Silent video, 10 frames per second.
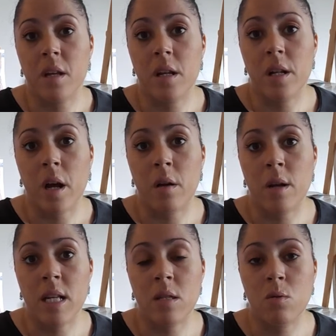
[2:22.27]

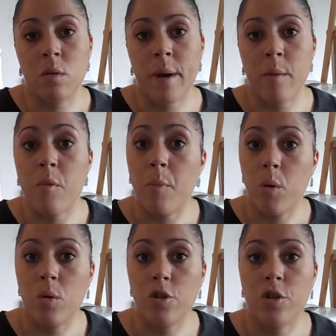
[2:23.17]
it's all about
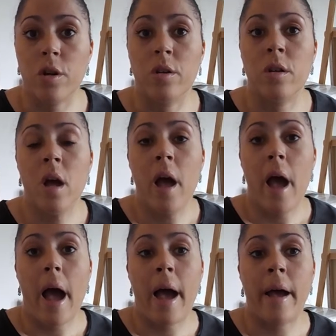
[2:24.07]
proportion
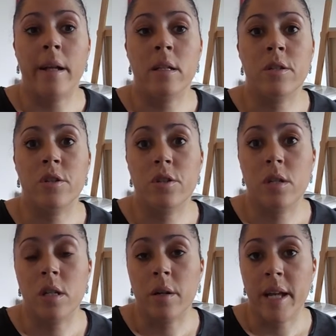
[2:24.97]
and
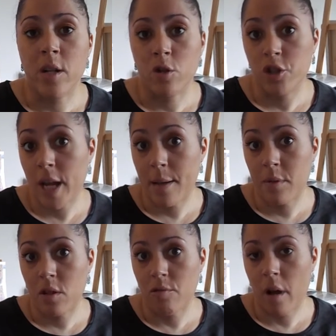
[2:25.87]
getting your
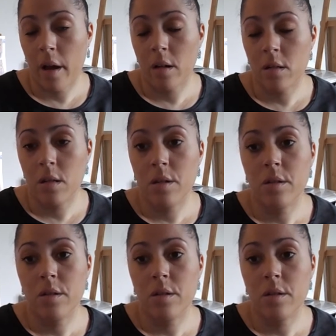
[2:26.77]
shapes correct.